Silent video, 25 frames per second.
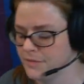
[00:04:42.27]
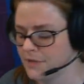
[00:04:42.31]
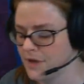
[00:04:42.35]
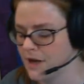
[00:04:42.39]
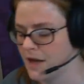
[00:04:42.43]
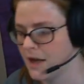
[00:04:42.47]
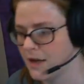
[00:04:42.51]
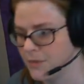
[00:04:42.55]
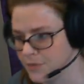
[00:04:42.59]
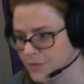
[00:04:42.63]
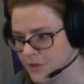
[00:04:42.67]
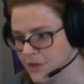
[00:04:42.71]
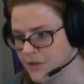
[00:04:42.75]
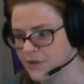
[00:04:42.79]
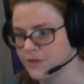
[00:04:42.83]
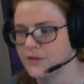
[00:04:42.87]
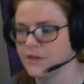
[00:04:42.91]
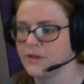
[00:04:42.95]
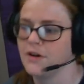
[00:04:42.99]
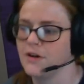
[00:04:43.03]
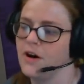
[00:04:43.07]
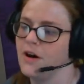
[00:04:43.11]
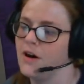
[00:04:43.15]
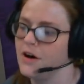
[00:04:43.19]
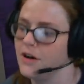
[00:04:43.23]
upload
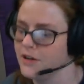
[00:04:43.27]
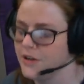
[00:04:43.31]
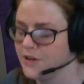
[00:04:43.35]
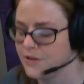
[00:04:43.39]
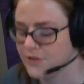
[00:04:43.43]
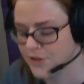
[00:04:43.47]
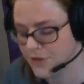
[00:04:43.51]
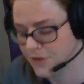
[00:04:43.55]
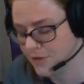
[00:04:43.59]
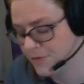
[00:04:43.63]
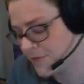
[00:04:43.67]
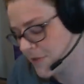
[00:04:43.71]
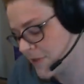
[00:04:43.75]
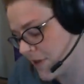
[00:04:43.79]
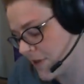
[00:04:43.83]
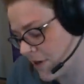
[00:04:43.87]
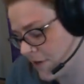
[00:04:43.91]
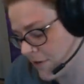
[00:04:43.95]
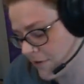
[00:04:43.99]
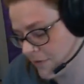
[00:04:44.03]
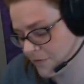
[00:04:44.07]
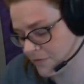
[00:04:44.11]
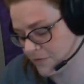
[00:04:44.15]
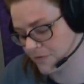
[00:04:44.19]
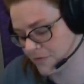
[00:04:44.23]
on YouTube.
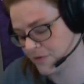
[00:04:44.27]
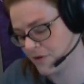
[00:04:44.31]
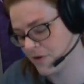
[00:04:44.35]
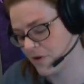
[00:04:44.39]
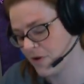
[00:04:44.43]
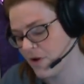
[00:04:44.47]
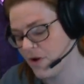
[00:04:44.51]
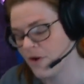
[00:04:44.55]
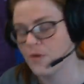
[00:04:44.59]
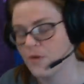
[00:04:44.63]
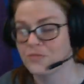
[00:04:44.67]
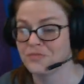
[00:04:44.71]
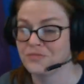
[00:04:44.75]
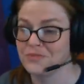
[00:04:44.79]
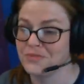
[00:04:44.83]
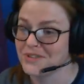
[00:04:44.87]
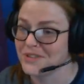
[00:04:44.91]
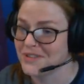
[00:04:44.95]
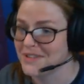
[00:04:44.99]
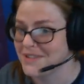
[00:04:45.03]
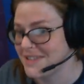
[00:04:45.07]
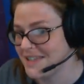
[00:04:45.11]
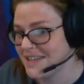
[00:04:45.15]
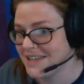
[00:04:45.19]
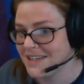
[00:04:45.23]
So we'll
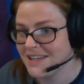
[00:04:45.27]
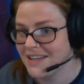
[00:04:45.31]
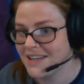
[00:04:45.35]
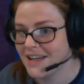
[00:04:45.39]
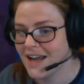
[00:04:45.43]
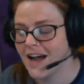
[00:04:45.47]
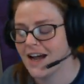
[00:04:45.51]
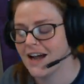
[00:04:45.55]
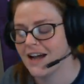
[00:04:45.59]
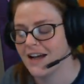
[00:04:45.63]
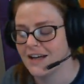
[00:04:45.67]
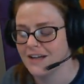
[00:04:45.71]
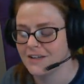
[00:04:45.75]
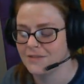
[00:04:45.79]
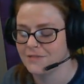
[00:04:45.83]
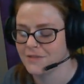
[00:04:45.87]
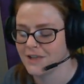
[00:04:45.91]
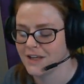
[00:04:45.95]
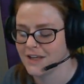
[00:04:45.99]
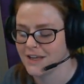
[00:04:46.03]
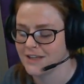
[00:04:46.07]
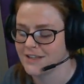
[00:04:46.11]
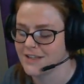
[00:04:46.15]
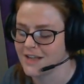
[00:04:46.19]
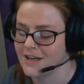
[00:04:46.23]
see.
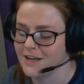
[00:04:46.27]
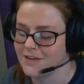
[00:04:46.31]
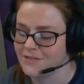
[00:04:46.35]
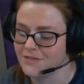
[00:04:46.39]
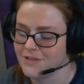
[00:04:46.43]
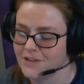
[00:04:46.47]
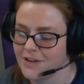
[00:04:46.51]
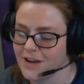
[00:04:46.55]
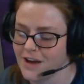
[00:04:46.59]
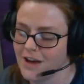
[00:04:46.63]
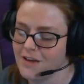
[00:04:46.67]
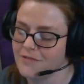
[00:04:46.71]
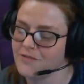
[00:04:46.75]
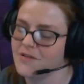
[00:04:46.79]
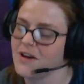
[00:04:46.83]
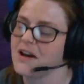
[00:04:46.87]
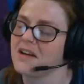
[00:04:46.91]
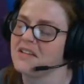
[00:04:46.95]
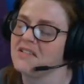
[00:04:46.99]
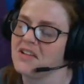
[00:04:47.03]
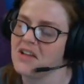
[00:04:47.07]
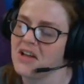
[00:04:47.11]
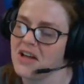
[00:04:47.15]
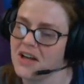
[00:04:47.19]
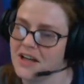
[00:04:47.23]
Like I said, I've got a
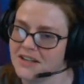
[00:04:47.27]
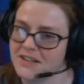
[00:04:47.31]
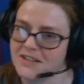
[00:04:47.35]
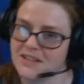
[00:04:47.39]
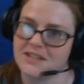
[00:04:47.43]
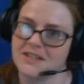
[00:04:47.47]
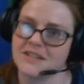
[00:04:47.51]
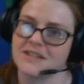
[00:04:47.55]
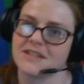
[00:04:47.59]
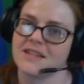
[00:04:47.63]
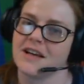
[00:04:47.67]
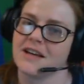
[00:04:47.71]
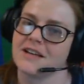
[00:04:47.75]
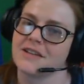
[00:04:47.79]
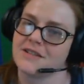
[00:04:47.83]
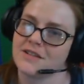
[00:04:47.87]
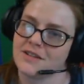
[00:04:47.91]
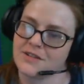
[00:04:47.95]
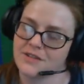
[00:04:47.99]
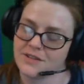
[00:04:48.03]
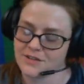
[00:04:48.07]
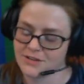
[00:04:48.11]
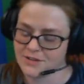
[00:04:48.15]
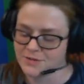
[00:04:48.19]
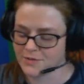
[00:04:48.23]
lot to discuss, so
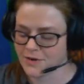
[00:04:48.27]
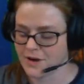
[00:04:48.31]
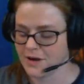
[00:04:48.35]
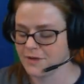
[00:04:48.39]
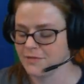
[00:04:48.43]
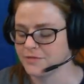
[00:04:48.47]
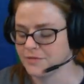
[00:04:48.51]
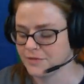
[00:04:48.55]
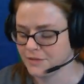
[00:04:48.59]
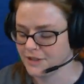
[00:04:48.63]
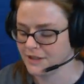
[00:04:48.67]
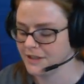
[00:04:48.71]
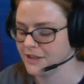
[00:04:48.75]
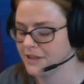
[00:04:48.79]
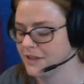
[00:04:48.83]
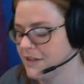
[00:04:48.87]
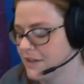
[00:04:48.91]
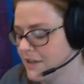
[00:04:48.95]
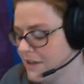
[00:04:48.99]
it's probably